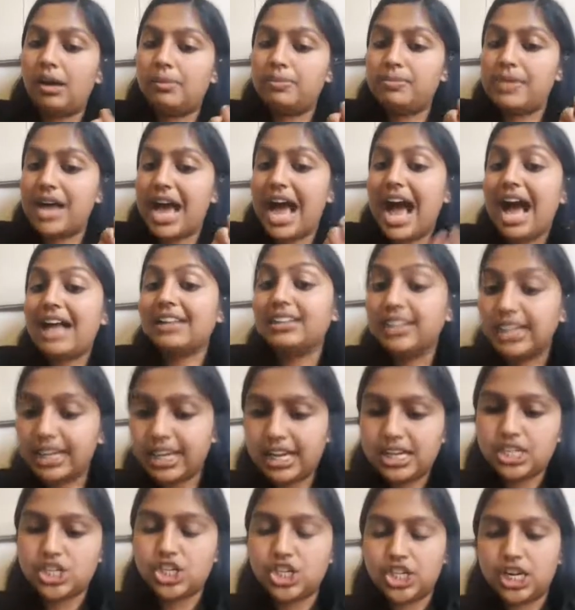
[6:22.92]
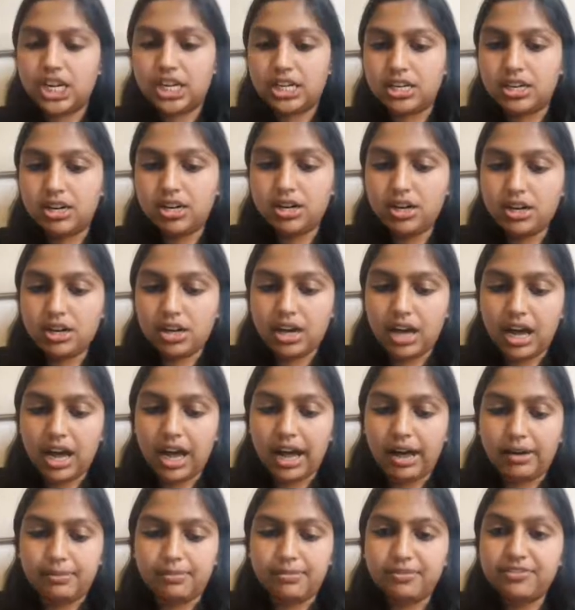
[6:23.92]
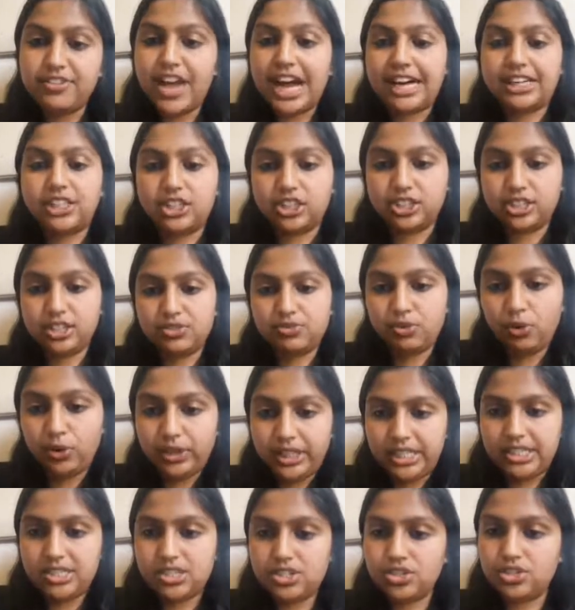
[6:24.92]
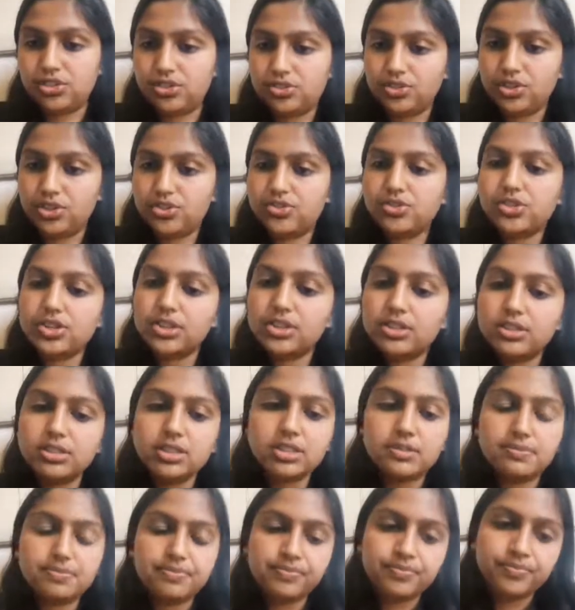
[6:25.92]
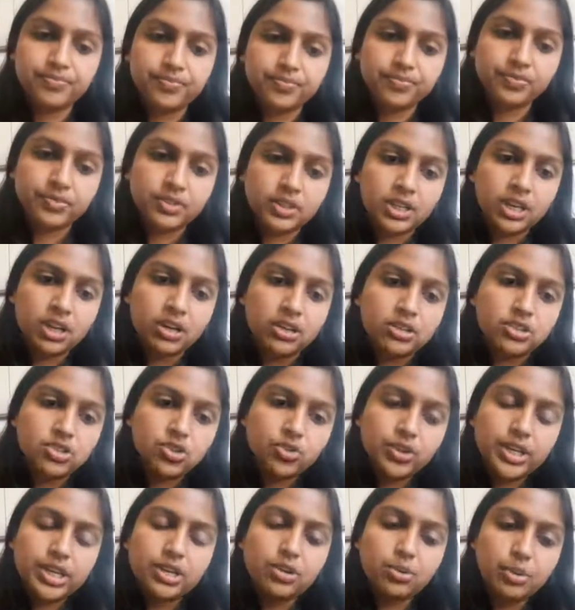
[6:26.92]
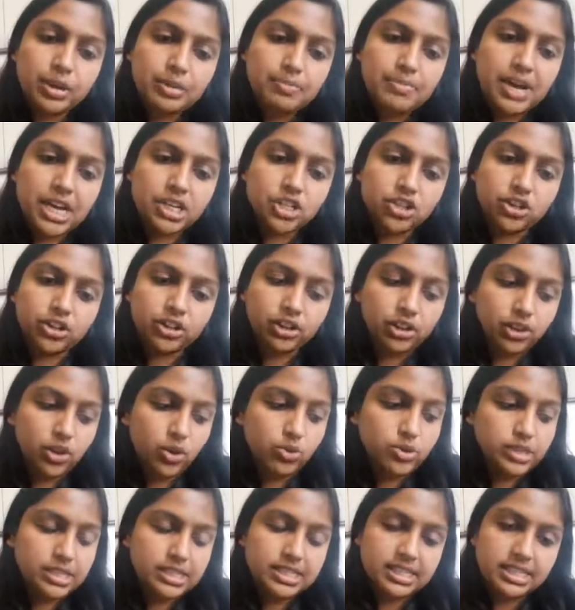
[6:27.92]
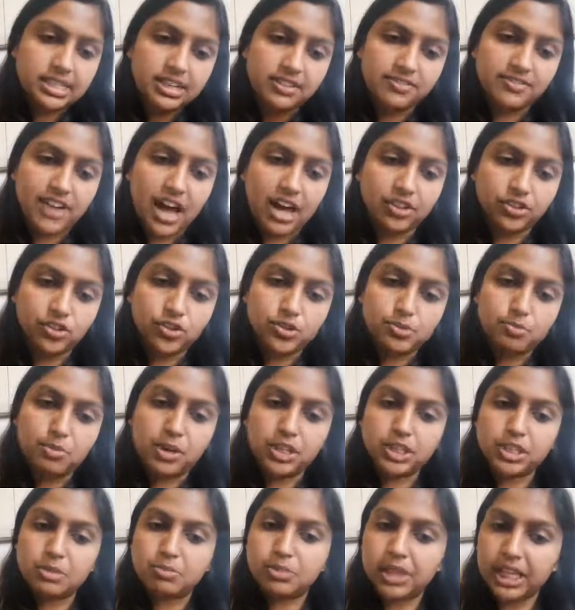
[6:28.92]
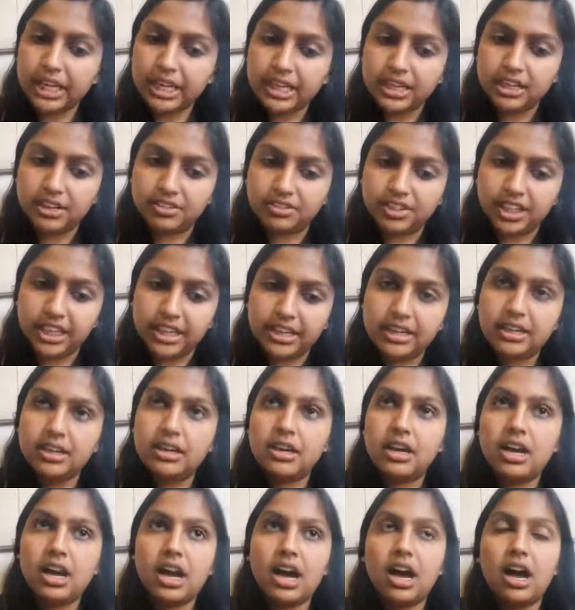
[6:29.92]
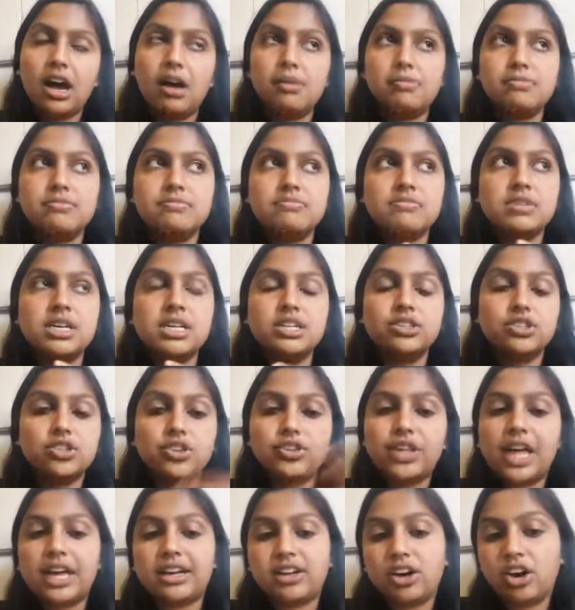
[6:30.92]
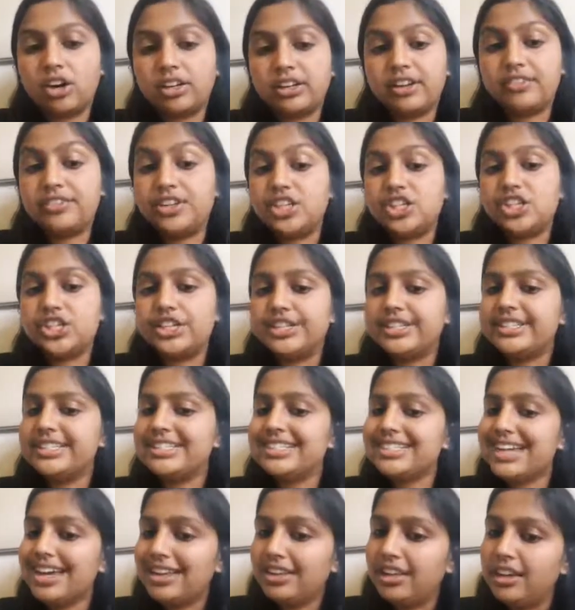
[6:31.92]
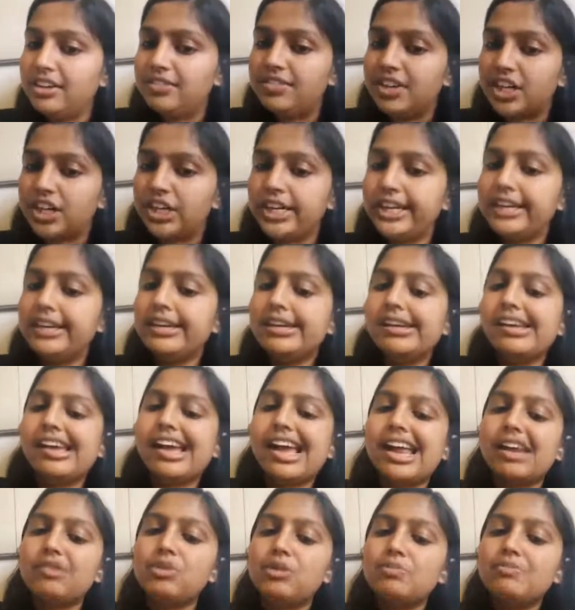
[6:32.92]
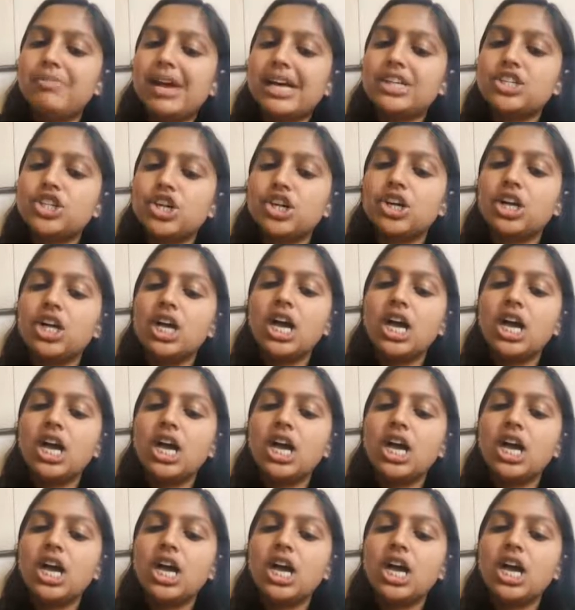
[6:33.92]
allocation vectors for these two users. So here we measure closeness and values multiplicatively so that our definition is scale invariant, and we measure